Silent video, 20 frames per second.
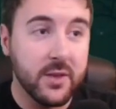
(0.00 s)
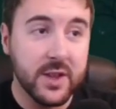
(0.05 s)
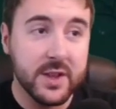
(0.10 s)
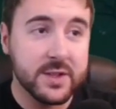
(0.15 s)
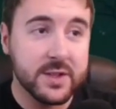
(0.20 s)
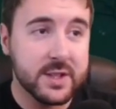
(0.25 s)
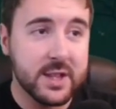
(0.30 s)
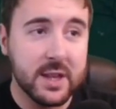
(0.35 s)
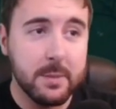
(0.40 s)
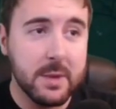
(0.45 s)

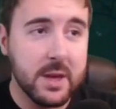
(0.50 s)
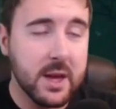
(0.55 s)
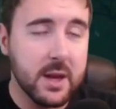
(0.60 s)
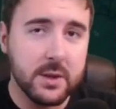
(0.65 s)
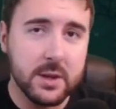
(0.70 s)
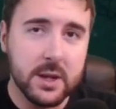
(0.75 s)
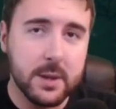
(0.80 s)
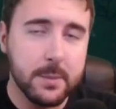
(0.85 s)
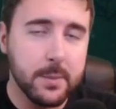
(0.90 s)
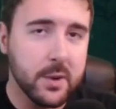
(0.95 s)
This team
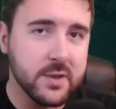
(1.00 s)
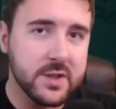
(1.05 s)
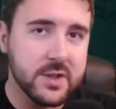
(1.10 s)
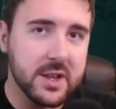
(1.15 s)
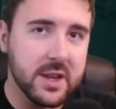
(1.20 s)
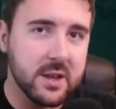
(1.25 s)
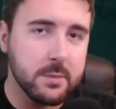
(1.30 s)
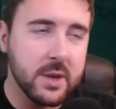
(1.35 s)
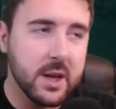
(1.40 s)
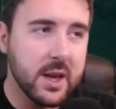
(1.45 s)
here, the Nippon
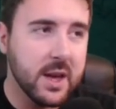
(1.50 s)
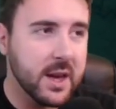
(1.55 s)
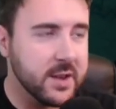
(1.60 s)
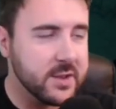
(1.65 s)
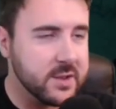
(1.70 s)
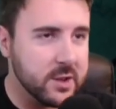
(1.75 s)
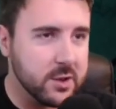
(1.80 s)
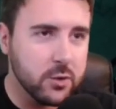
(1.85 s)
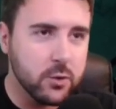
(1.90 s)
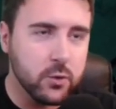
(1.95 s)
team,
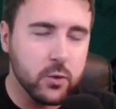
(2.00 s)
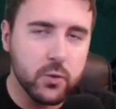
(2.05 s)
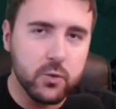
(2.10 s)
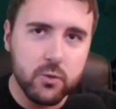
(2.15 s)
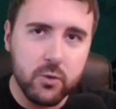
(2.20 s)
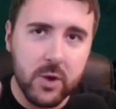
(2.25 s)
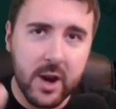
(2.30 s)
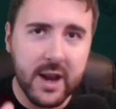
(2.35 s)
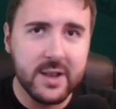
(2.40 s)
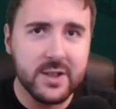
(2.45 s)
is a
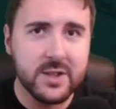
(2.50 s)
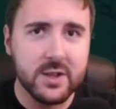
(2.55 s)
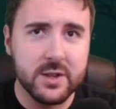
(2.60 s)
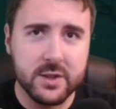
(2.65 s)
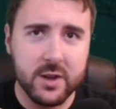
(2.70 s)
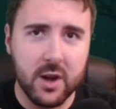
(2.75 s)
great